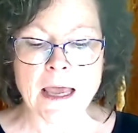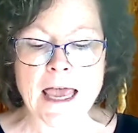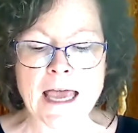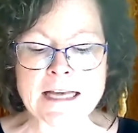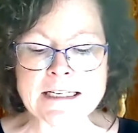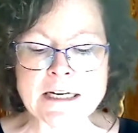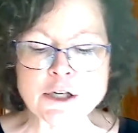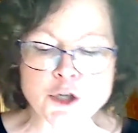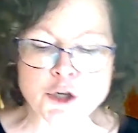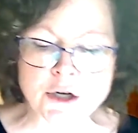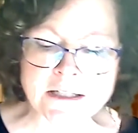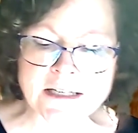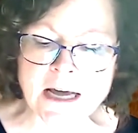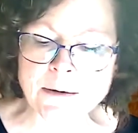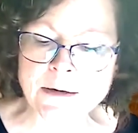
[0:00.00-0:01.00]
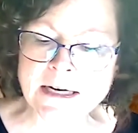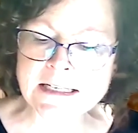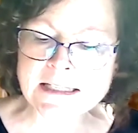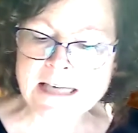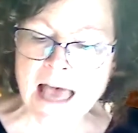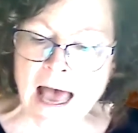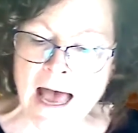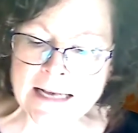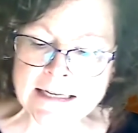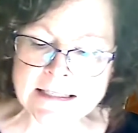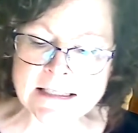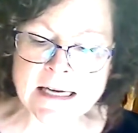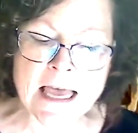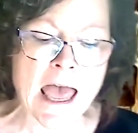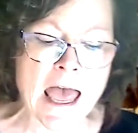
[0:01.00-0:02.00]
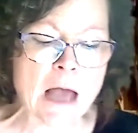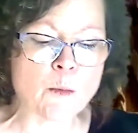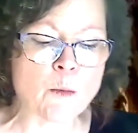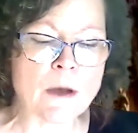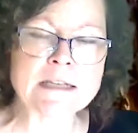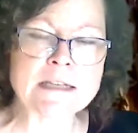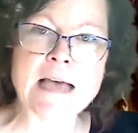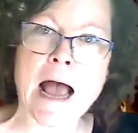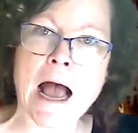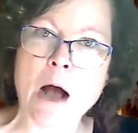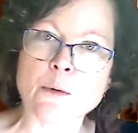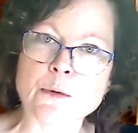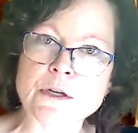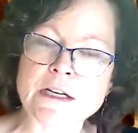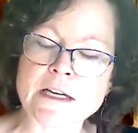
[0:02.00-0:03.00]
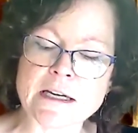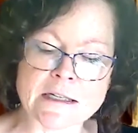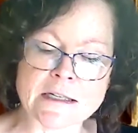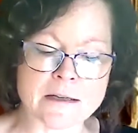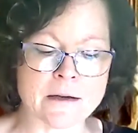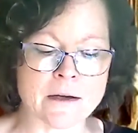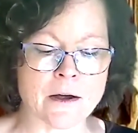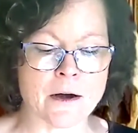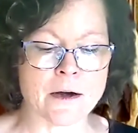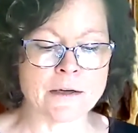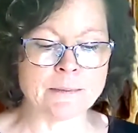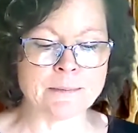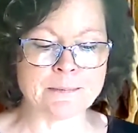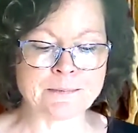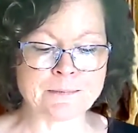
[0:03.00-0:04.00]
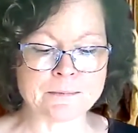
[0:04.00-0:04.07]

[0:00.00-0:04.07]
And he took down his hat and went out into the garden.